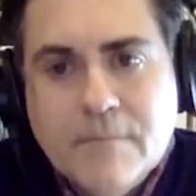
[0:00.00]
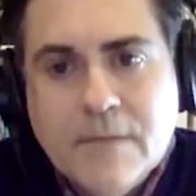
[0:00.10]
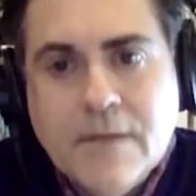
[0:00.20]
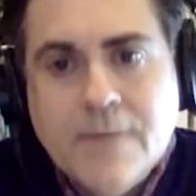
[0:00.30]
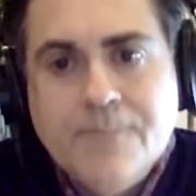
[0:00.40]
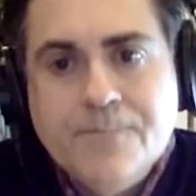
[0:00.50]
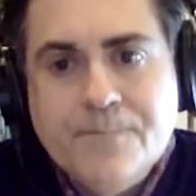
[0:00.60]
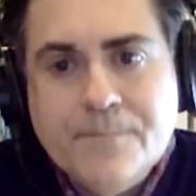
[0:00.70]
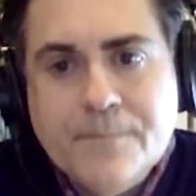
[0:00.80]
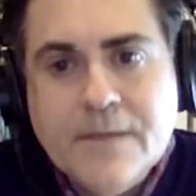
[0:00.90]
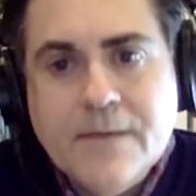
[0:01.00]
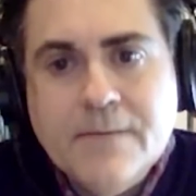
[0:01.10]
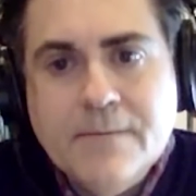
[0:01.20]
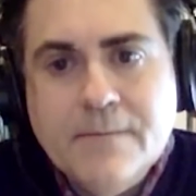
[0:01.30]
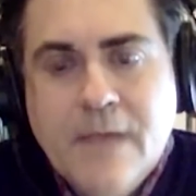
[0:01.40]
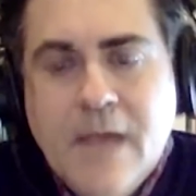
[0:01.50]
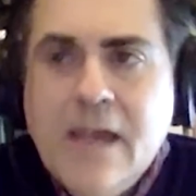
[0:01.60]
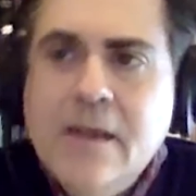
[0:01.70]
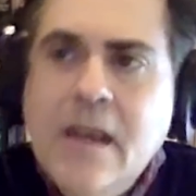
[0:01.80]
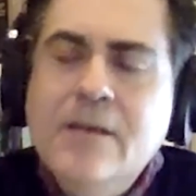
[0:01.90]
Yeah. Yeah.
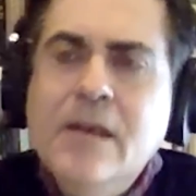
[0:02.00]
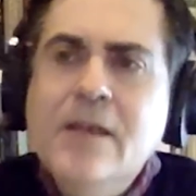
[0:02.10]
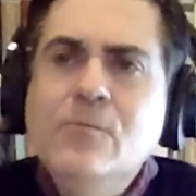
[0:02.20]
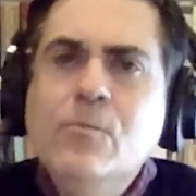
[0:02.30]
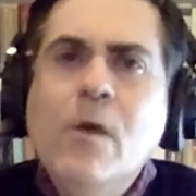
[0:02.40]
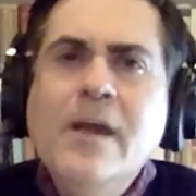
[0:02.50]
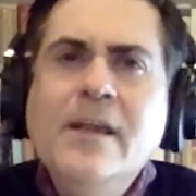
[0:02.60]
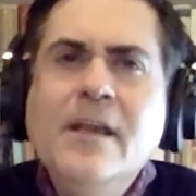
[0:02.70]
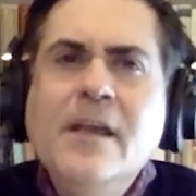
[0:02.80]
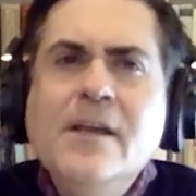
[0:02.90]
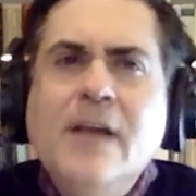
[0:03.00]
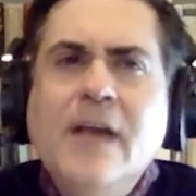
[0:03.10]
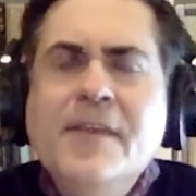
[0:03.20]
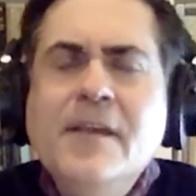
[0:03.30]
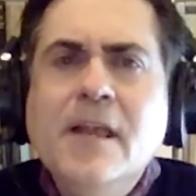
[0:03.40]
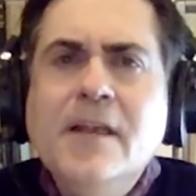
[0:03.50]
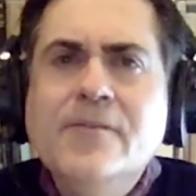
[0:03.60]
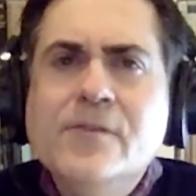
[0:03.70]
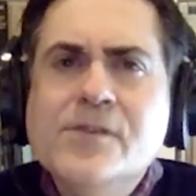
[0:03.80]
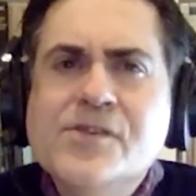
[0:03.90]
And why I think a lot
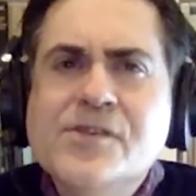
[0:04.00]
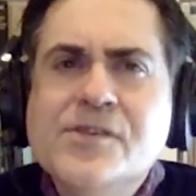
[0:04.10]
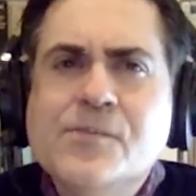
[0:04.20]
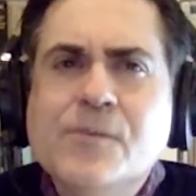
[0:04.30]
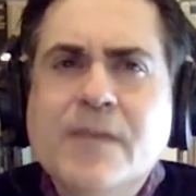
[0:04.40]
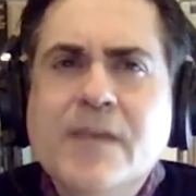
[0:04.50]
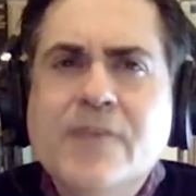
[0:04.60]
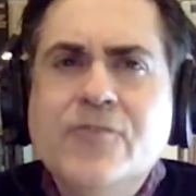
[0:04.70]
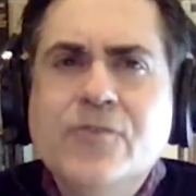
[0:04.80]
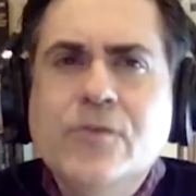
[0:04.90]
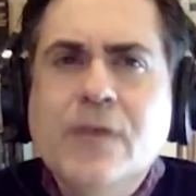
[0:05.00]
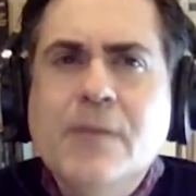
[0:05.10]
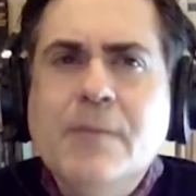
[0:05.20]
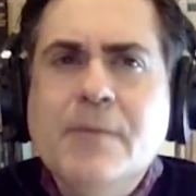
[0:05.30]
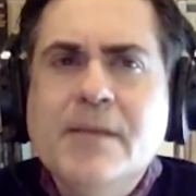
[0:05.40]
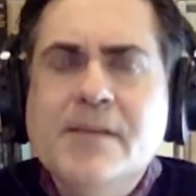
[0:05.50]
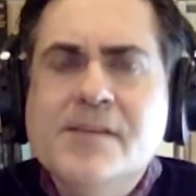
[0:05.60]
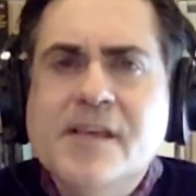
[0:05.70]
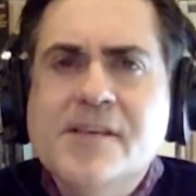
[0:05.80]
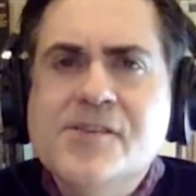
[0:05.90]
of Christians, when they do come up
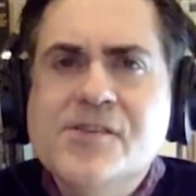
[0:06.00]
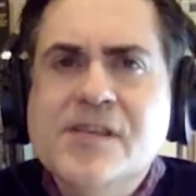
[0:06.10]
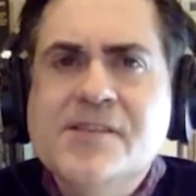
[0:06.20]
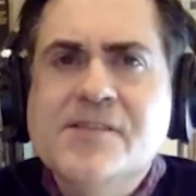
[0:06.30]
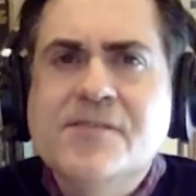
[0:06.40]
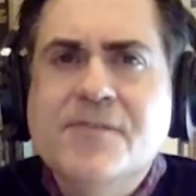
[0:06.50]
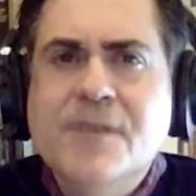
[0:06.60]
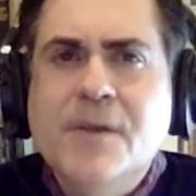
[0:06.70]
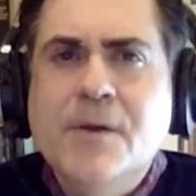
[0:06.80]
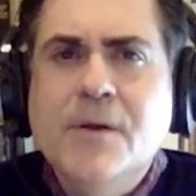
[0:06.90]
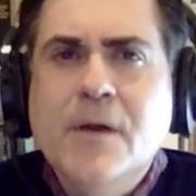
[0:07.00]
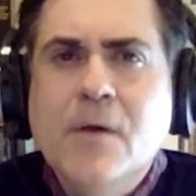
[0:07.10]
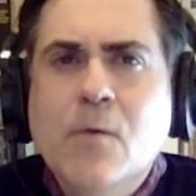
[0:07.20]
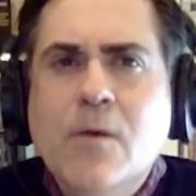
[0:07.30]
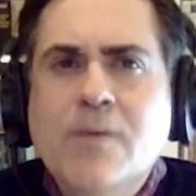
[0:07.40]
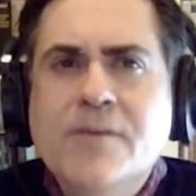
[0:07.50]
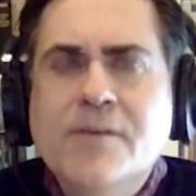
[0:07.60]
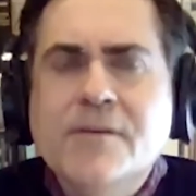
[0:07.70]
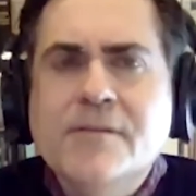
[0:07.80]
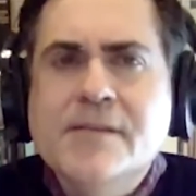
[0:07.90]
against that sense of fear,
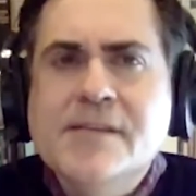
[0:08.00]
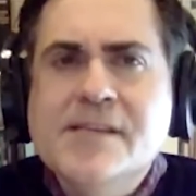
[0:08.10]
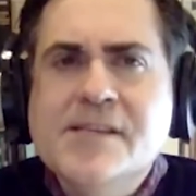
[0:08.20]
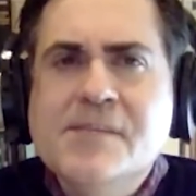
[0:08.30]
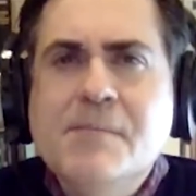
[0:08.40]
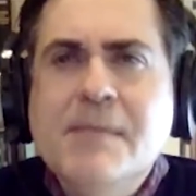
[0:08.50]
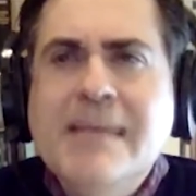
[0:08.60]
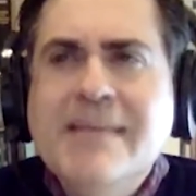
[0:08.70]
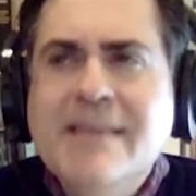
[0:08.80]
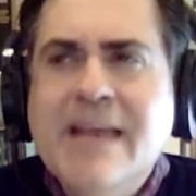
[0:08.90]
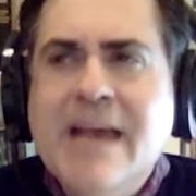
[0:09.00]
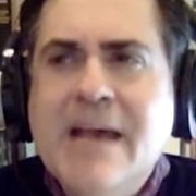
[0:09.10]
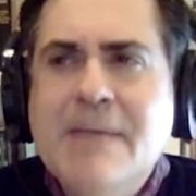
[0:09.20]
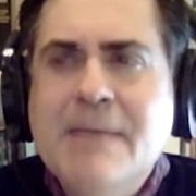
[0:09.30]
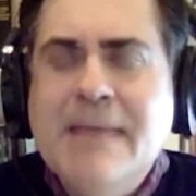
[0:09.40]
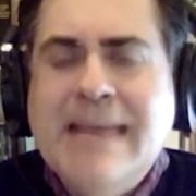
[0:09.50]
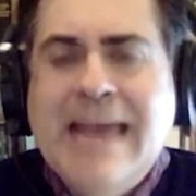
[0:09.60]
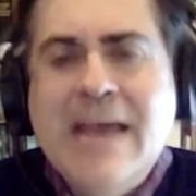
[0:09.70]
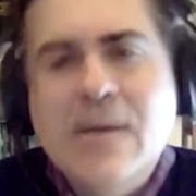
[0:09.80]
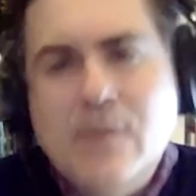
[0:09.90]
wonder, does this mean that I'm
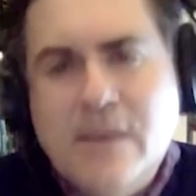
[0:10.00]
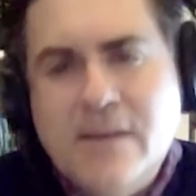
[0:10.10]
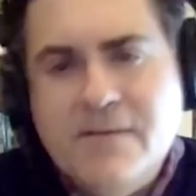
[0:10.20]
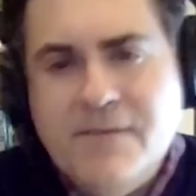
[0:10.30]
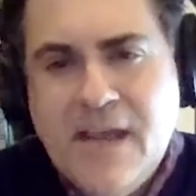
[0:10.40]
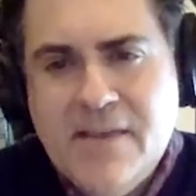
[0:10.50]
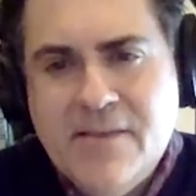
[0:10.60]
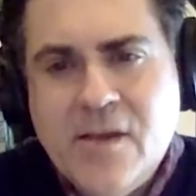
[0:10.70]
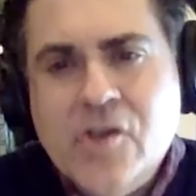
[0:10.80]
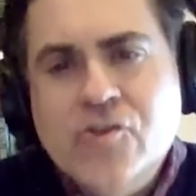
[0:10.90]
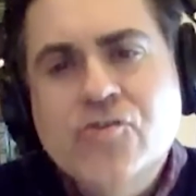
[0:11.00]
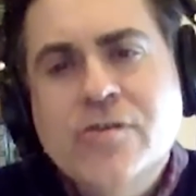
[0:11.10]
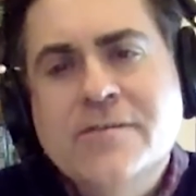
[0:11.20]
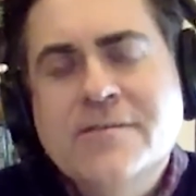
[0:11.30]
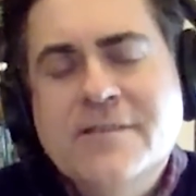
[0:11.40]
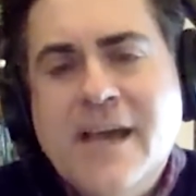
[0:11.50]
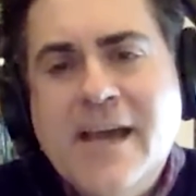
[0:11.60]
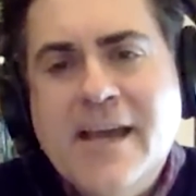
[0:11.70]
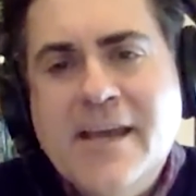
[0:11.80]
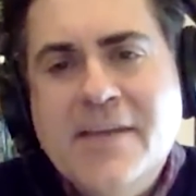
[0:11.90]
inadequate in faith? Shouldn't
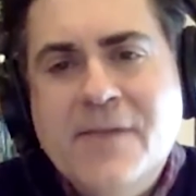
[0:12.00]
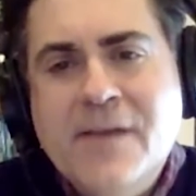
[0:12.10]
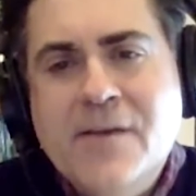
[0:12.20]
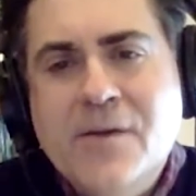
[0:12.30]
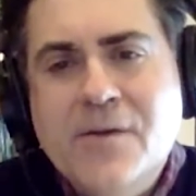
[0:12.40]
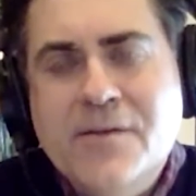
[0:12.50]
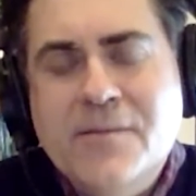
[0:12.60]
I, if I know that